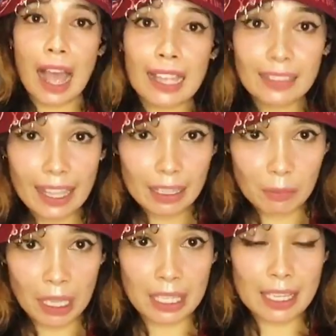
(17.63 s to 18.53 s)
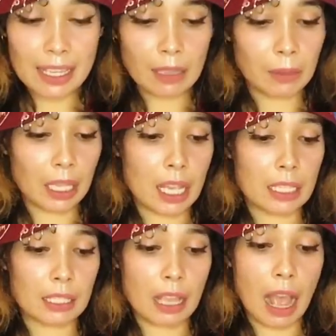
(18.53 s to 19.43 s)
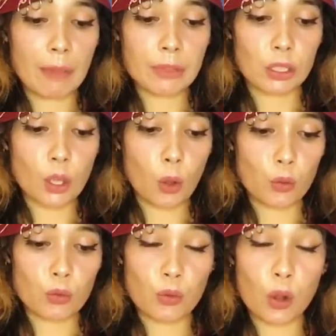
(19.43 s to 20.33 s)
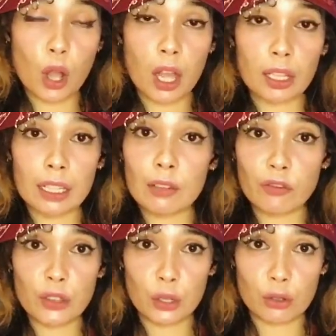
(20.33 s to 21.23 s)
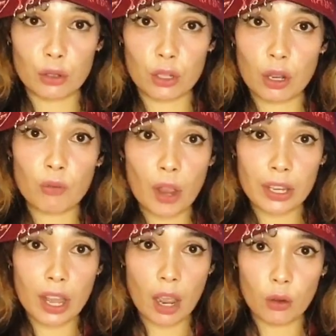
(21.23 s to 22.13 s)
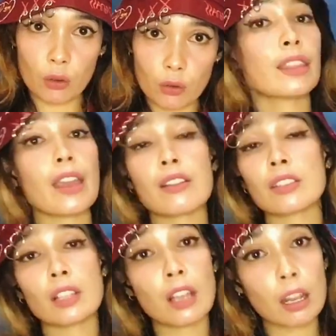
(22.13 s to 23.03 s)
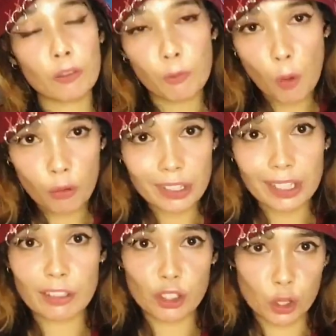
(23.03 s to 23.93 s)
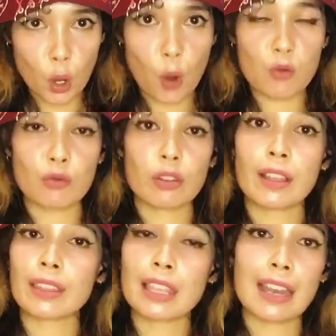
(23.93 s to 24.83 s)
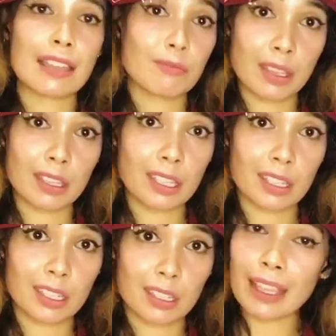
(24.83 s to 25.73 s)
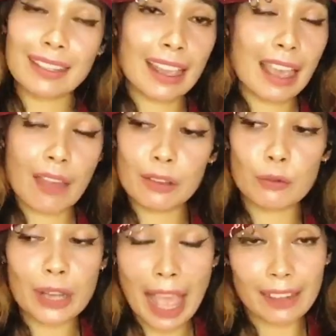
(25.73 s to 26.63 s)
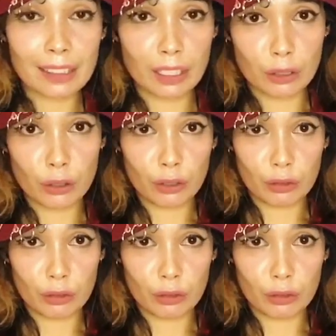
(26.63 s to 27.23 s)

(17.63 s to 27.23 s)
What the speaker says: Unlike me, because I'm so confused right now. There's a lot of Morissette song that I missed and I haven't reacted to.